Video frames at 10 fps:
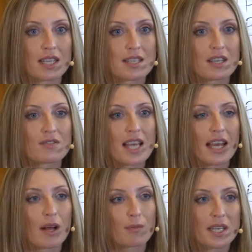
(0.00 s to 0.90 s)
Instead of
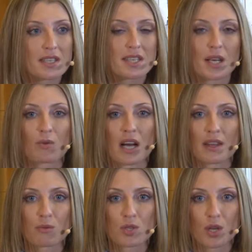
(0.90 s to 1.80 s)
saying, help me understand why
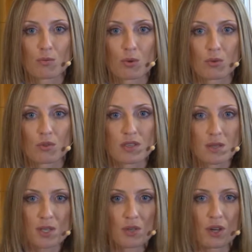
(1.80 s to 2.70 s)
that was so important,
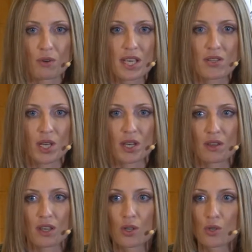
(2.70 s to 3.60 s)
doesn't mean you're agreeing to anything.